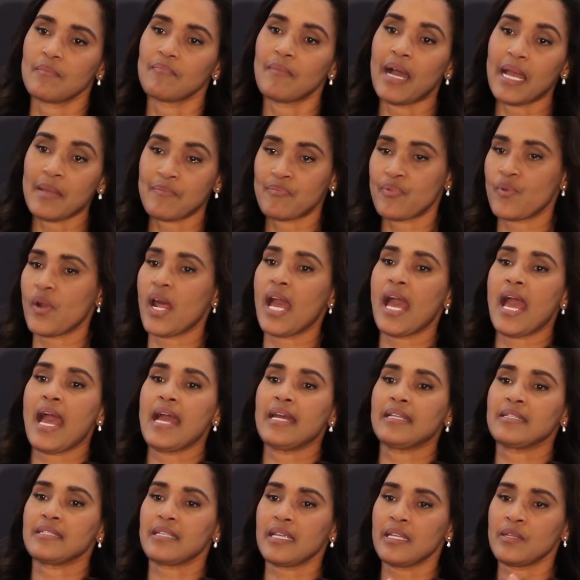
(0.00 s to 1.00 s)
my
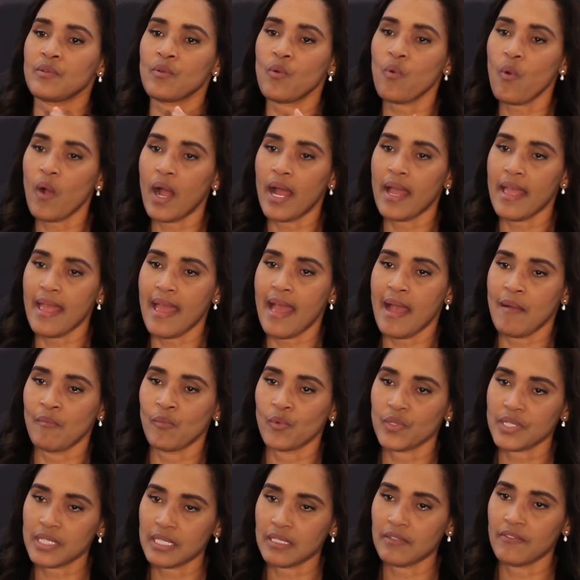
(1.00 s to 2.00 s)
brand and who I am
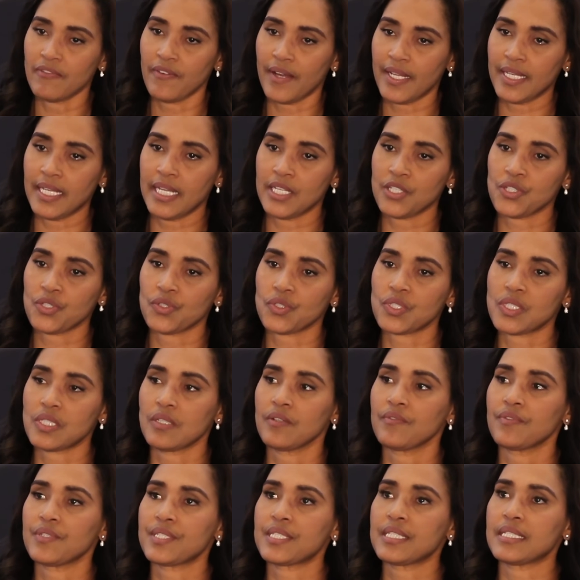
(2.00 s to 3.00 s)
within financial
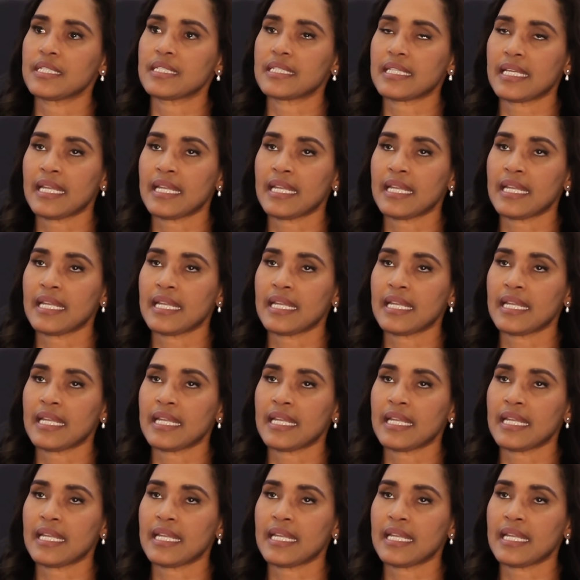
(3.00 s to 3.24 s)
services.